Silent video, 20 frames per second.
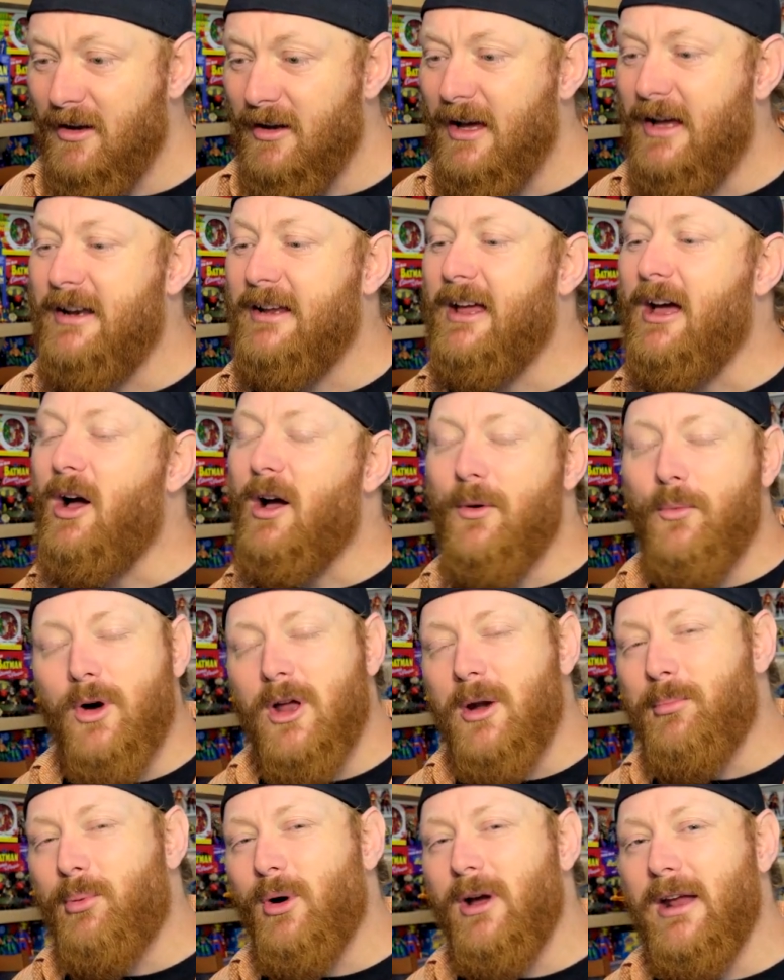And again, I
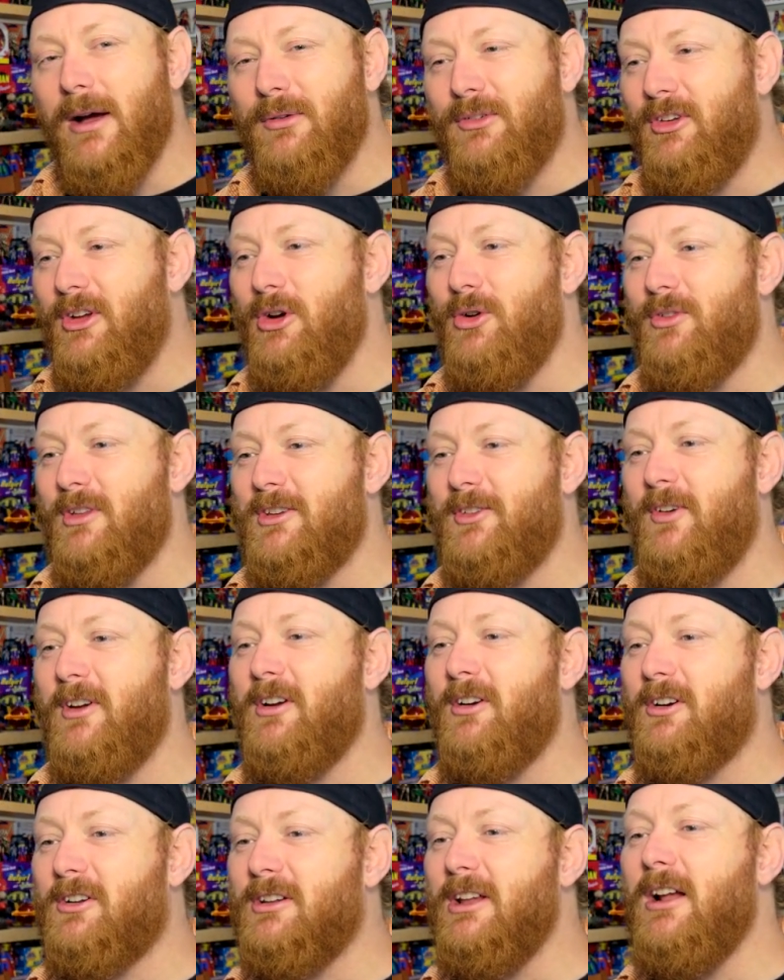want to point out too, this
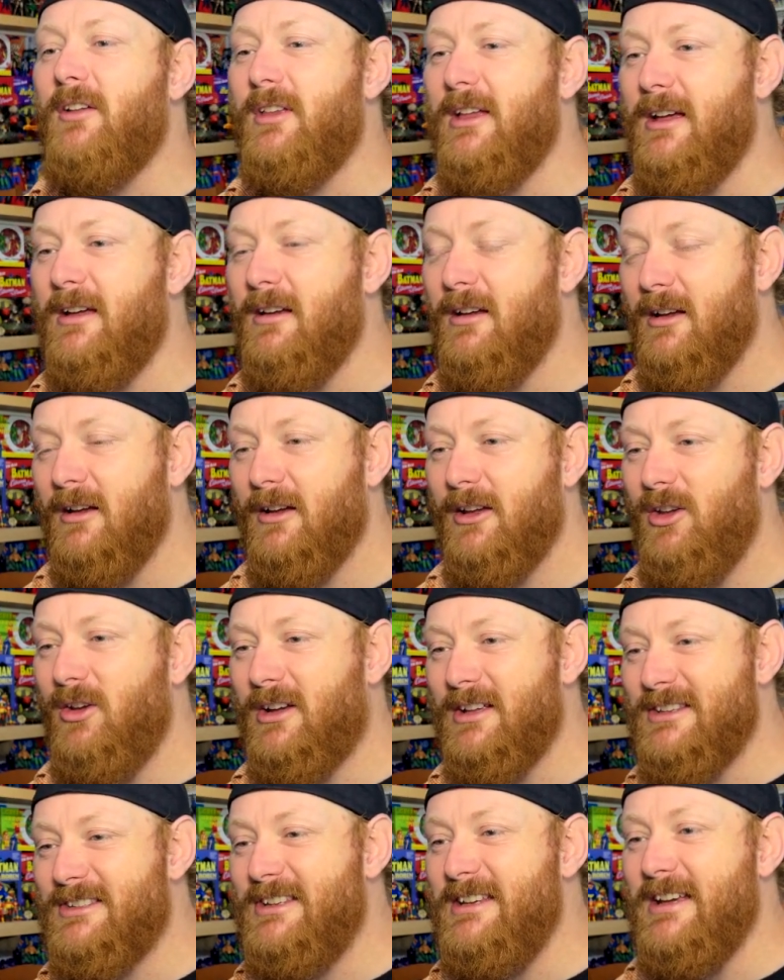figure clearly, you
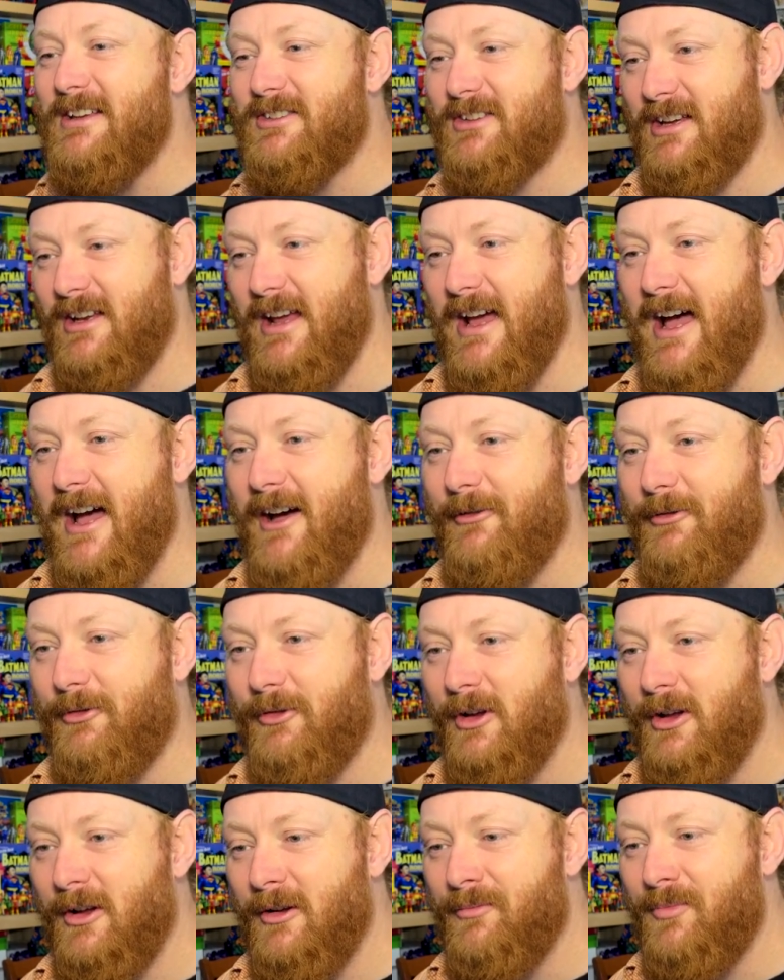can see, is going to have
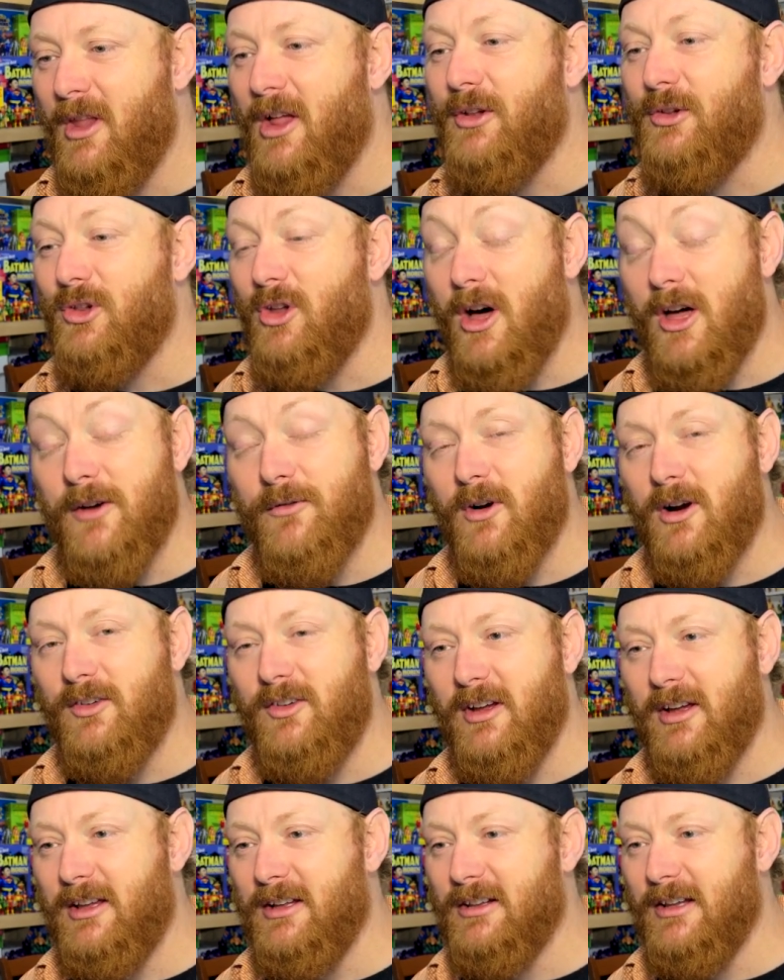a lot of
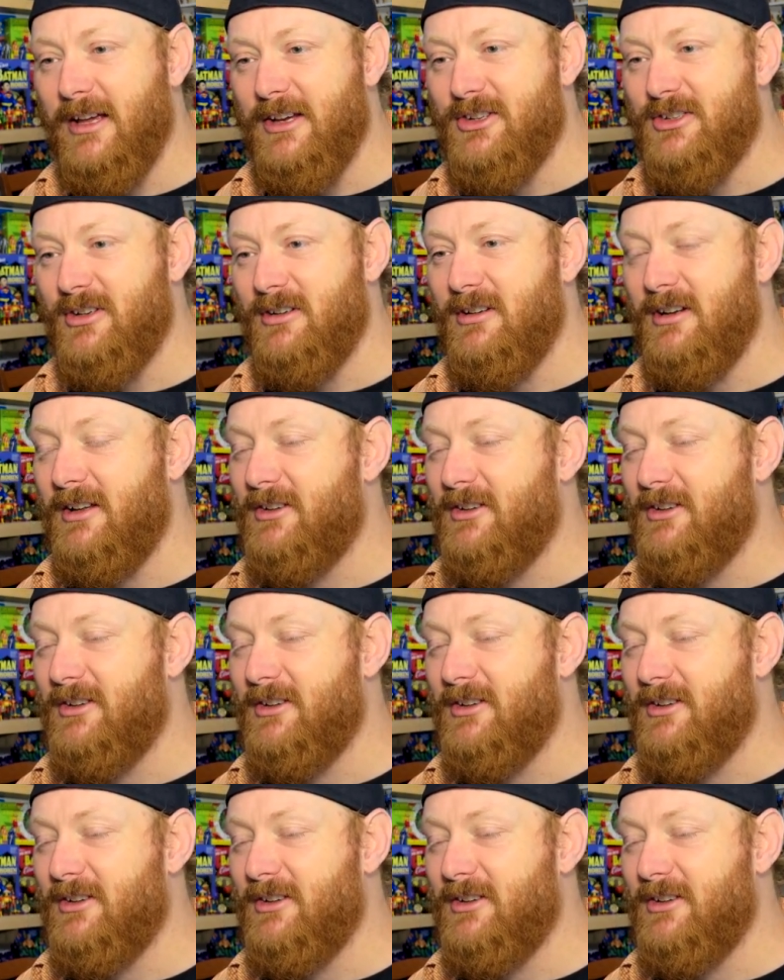articulation.